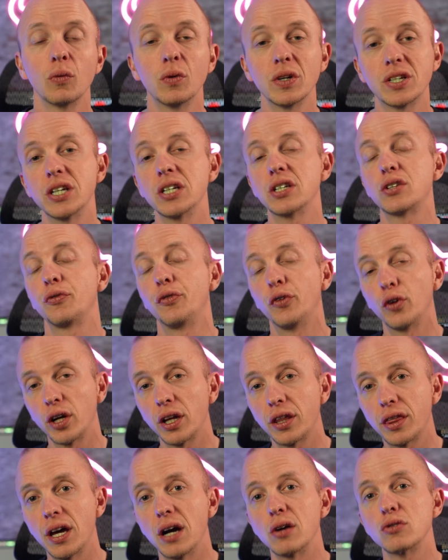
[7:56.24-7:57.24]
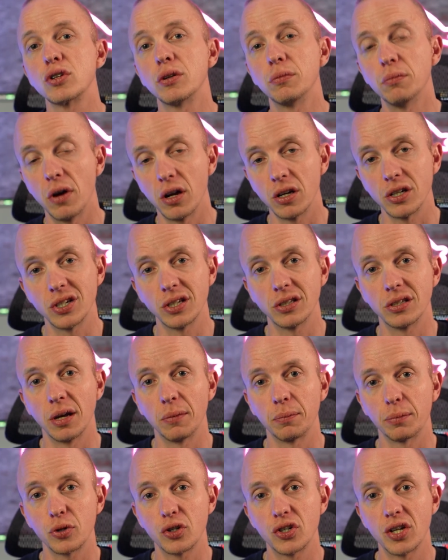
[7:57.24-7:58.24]
which is 40,000 minus a
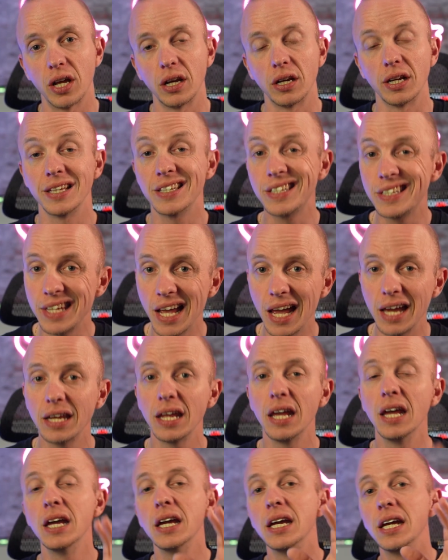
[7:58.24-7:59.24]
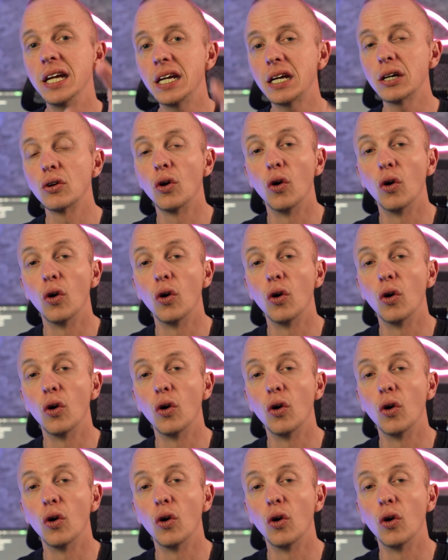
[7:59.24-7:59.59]
10%. Instead, he can